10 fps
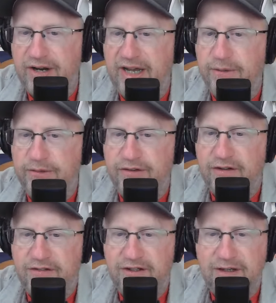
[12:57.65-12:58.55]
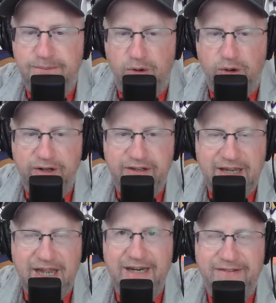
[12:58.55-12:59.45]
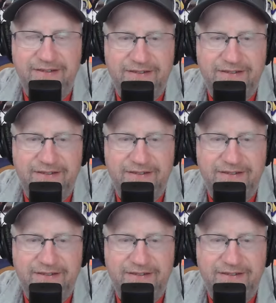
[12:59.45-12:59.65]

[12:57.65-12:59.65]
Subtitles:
night with 16 points. Again, it's a